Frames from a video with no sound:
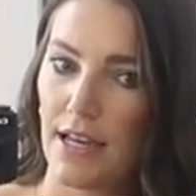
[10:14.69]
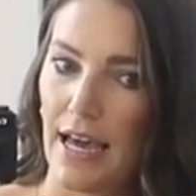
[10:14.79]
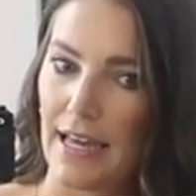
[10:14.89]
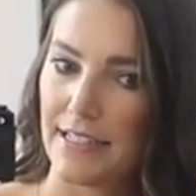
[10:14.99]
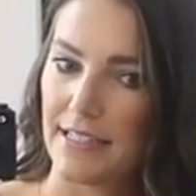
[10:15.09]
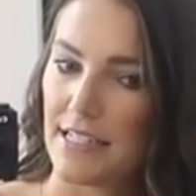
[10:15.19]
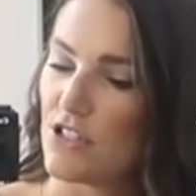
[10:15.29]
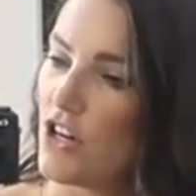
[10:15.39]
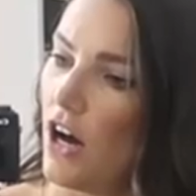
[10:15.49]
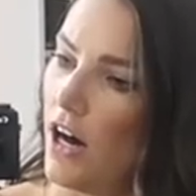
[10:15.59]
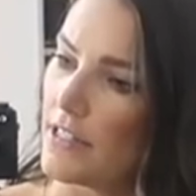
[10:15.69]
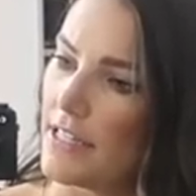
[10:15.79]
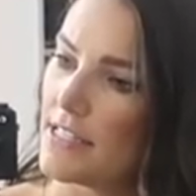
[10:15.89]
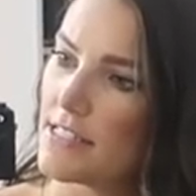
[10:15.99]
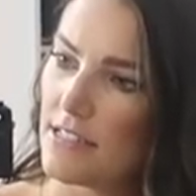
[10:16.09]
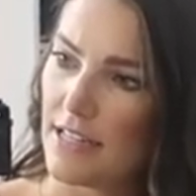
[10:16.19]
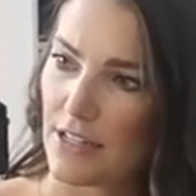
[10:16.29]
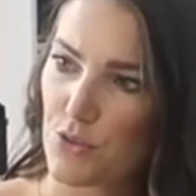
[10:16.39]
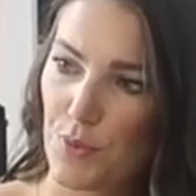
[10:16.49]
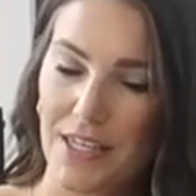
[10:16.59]
heading into August
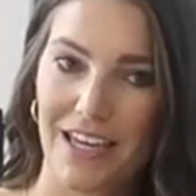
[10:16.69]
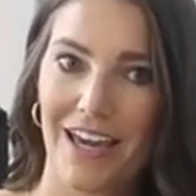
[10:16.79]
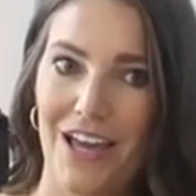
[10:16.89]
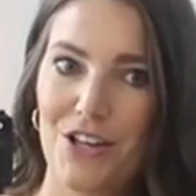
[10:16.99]
next week.